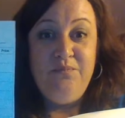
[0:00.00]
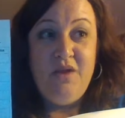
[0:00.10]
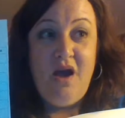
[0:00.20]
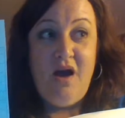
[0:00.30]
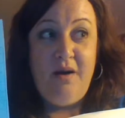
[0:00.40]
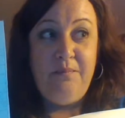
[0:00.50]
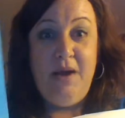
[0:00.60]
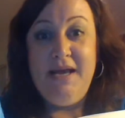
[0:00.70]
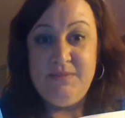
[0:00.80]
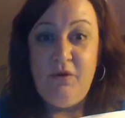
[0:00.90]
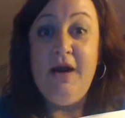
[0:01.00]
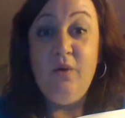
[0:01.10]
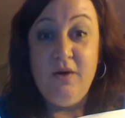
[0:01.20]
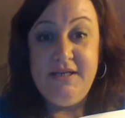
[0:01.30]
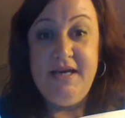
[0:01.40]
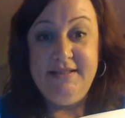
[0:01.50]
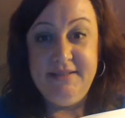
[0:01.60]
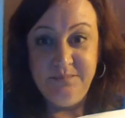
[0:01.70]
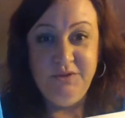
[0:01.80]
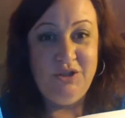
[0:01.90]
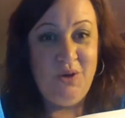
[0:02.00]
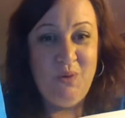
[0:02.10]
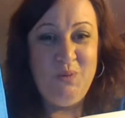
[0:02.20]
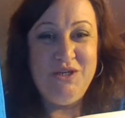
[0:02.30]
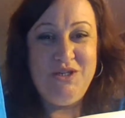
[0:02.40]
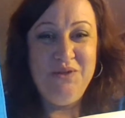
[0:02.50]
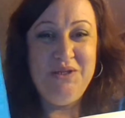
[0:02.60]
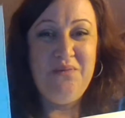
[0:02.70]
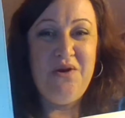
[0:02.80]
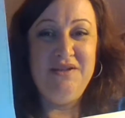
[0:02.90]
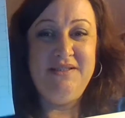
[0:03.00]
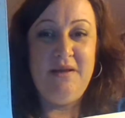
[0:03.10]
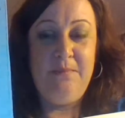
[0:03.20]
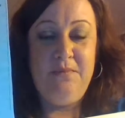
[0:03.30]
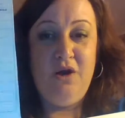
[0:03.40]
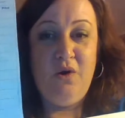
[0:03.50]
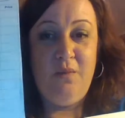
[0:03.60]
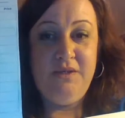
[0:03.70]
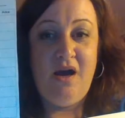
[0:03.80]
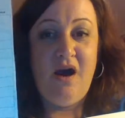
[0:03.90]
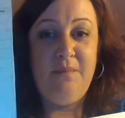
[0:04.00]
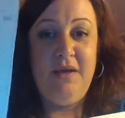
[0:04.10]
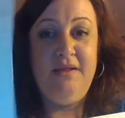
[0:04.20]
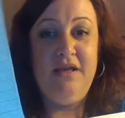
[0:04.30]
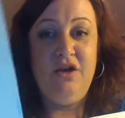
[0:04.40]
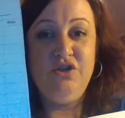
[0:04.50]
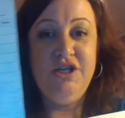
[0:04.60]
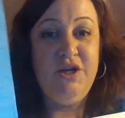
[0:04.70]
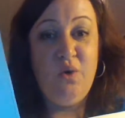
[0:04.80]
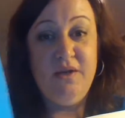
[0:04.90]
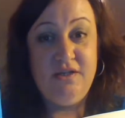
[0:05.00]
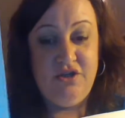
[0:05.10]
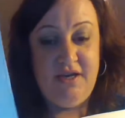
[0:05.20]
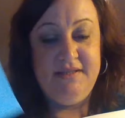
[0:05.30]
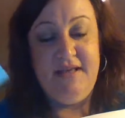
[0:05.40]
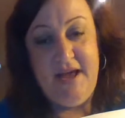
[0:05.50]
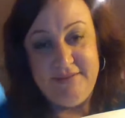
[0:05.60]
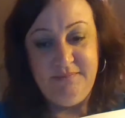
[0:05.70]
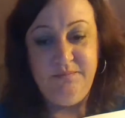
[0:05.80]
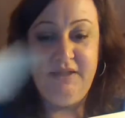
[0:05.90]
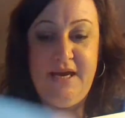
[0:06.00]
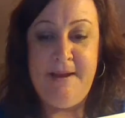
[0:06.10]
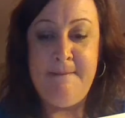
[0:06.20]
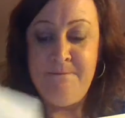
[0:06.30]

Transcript: I guess, prioritize them. So what she really wants up top, and she can always adjust that. Okay.